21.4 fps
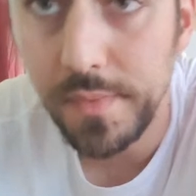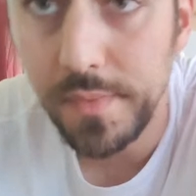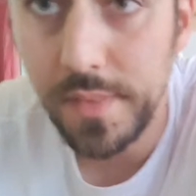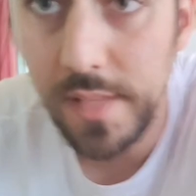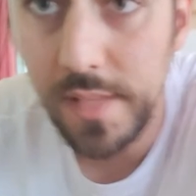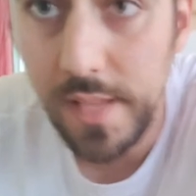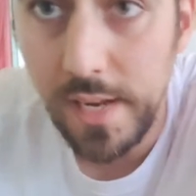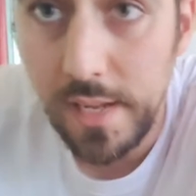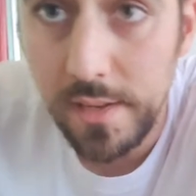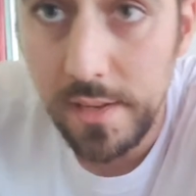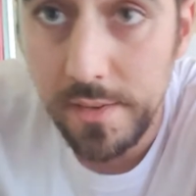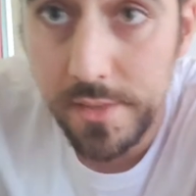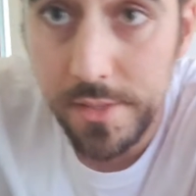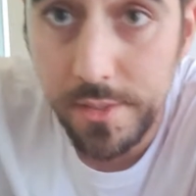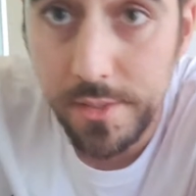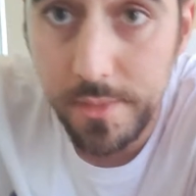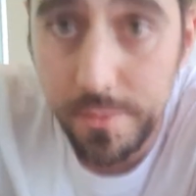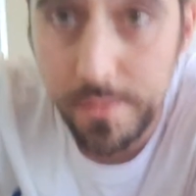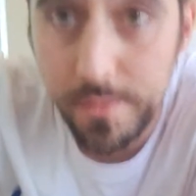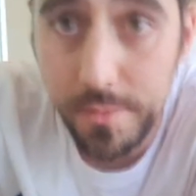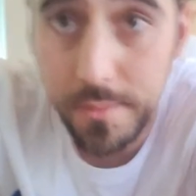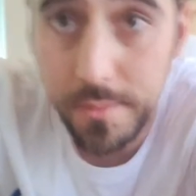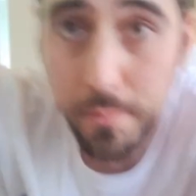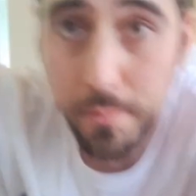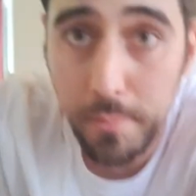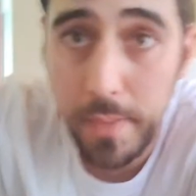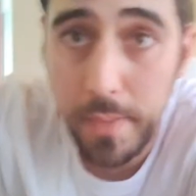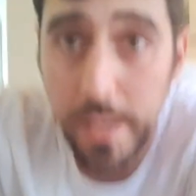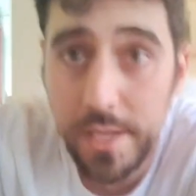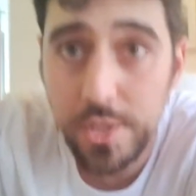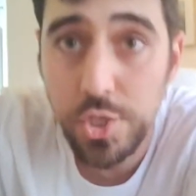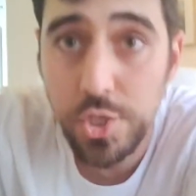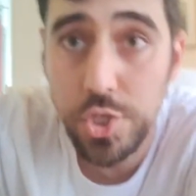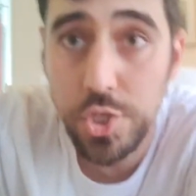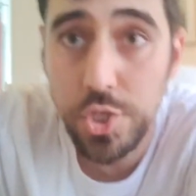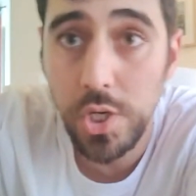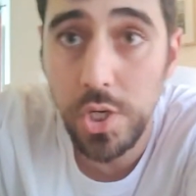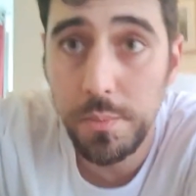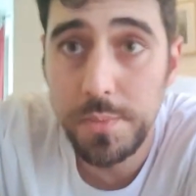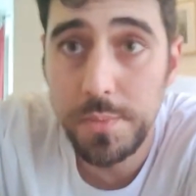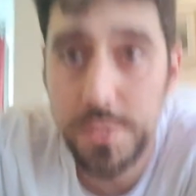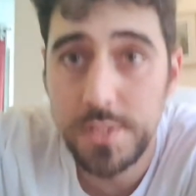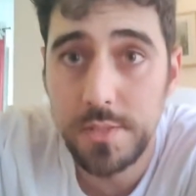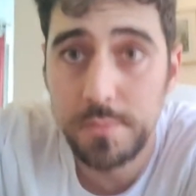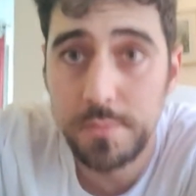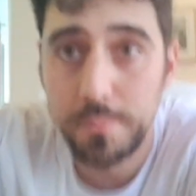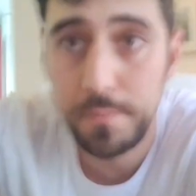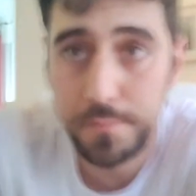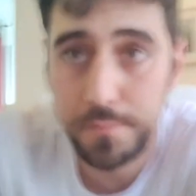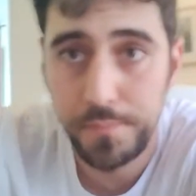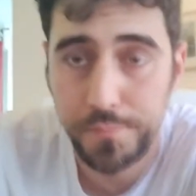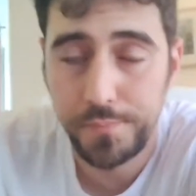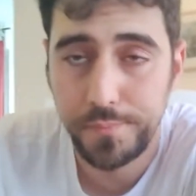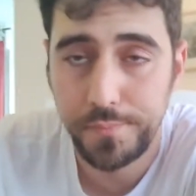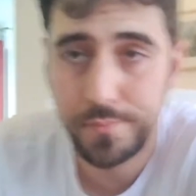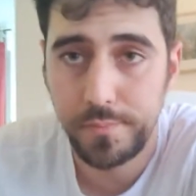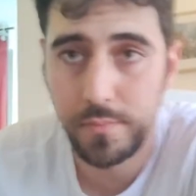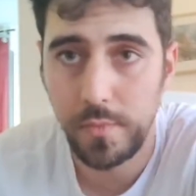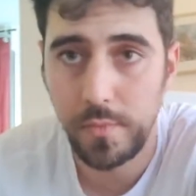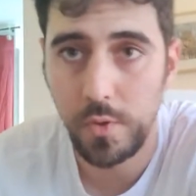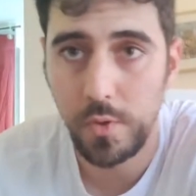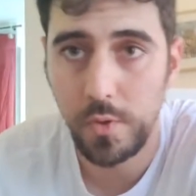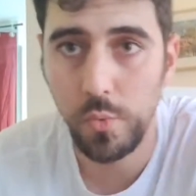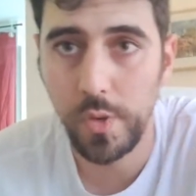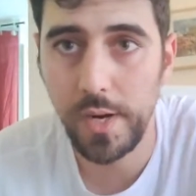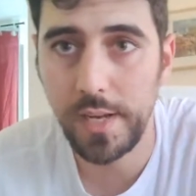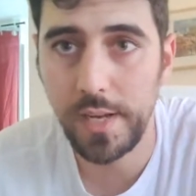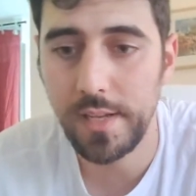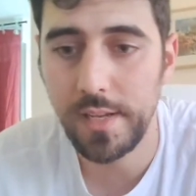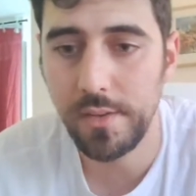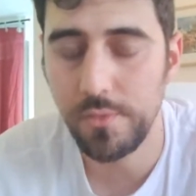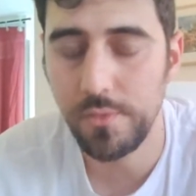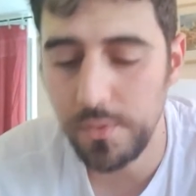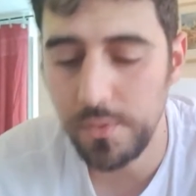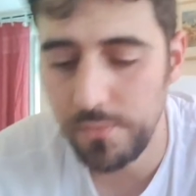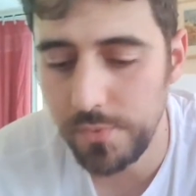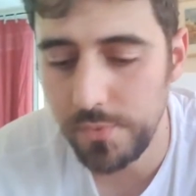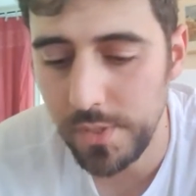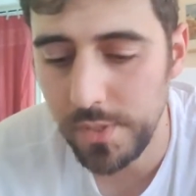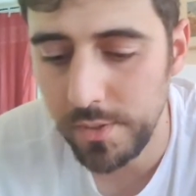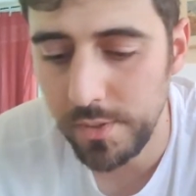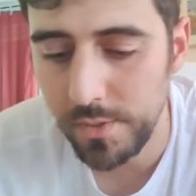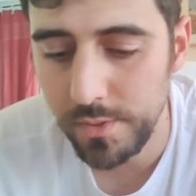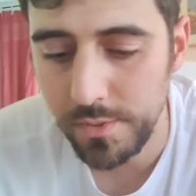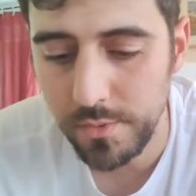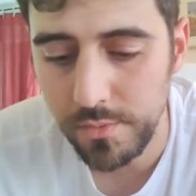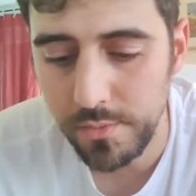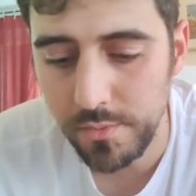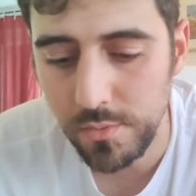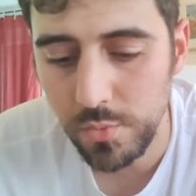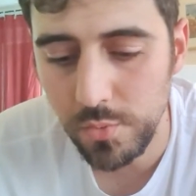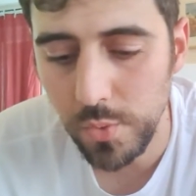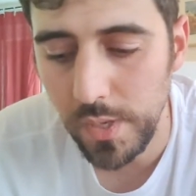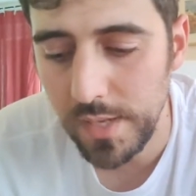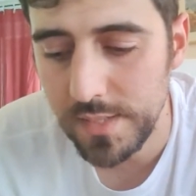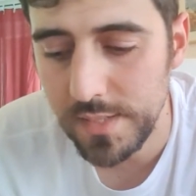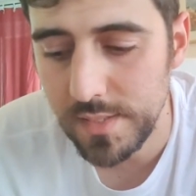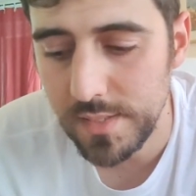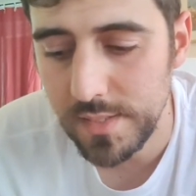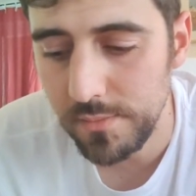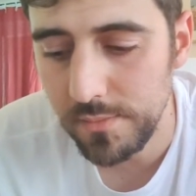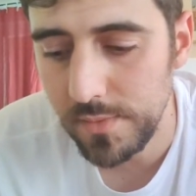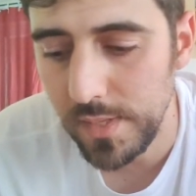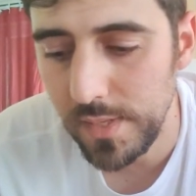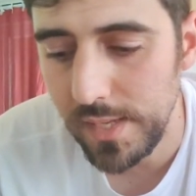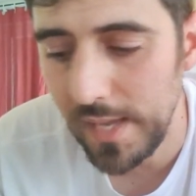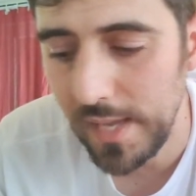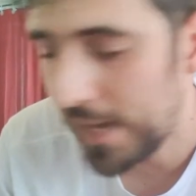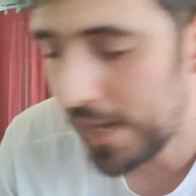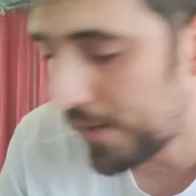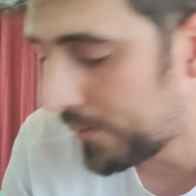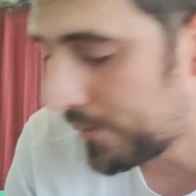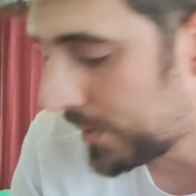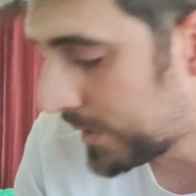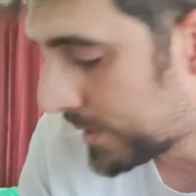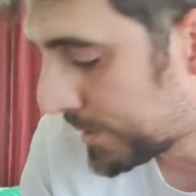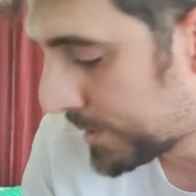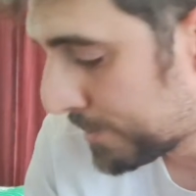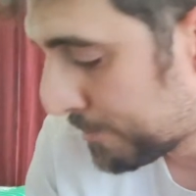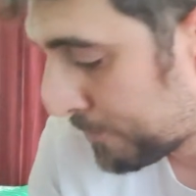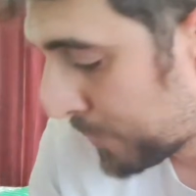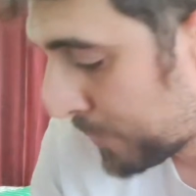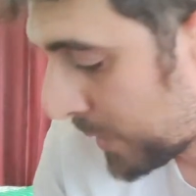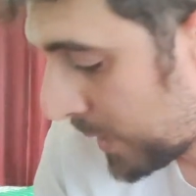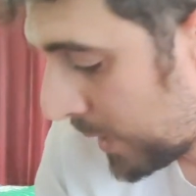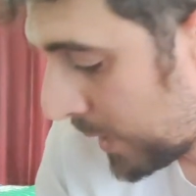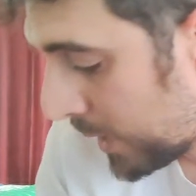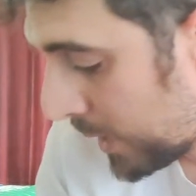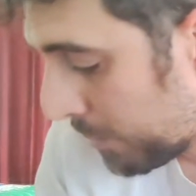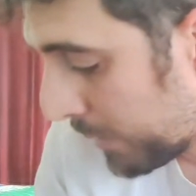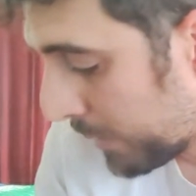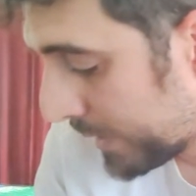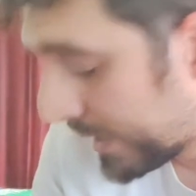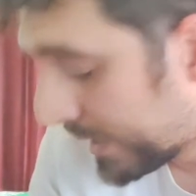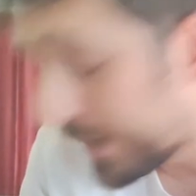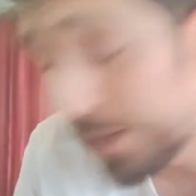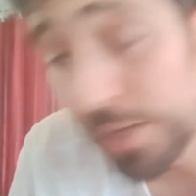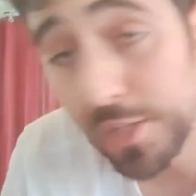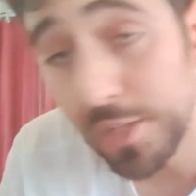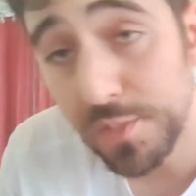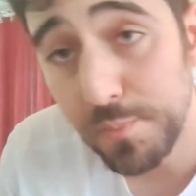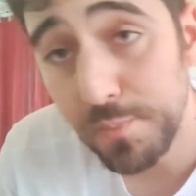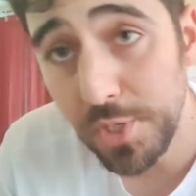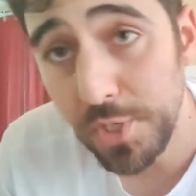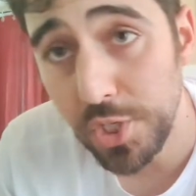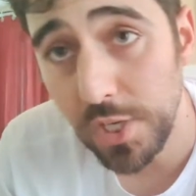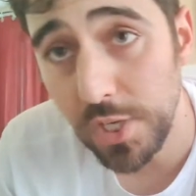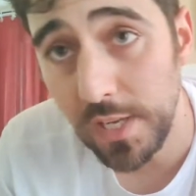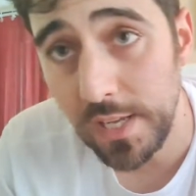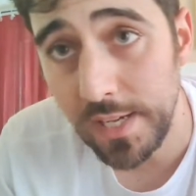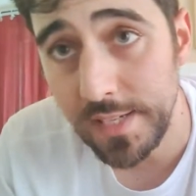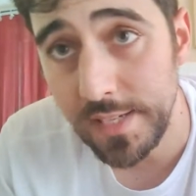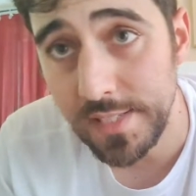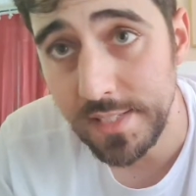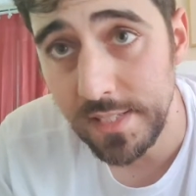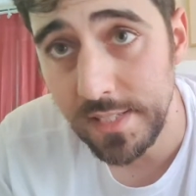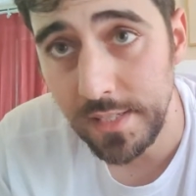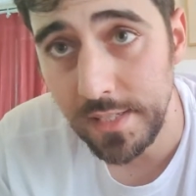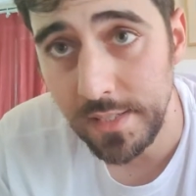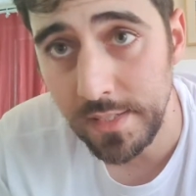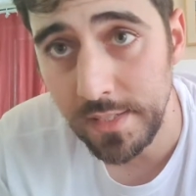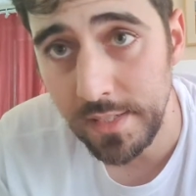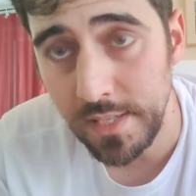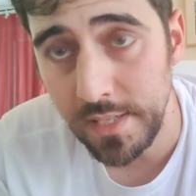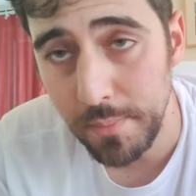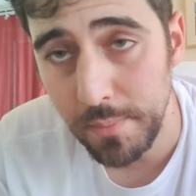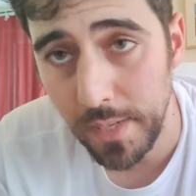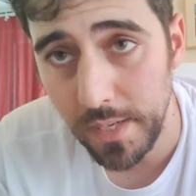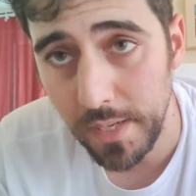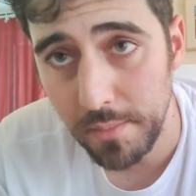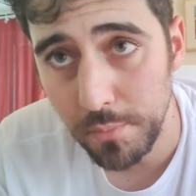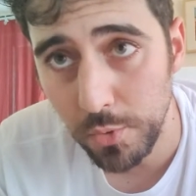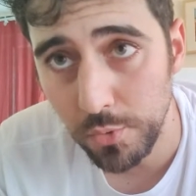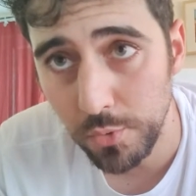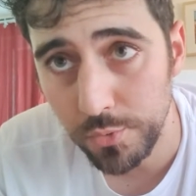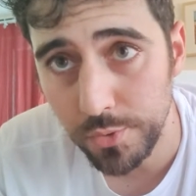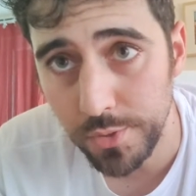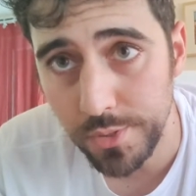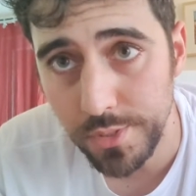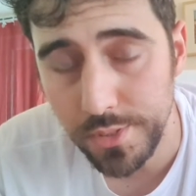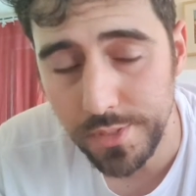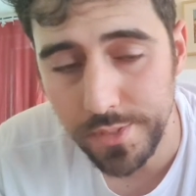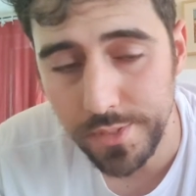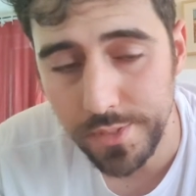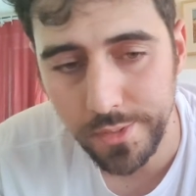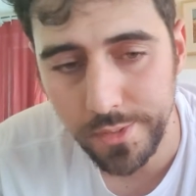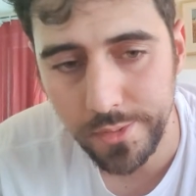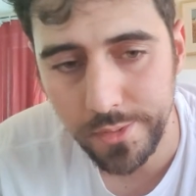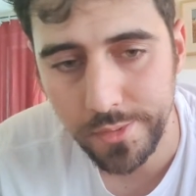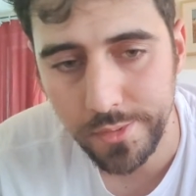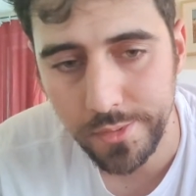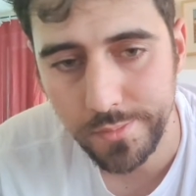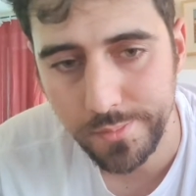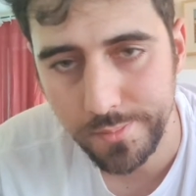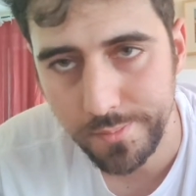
there are bike shops where I can refer to ask if they have it, but they're not specialized in e-bike motors, so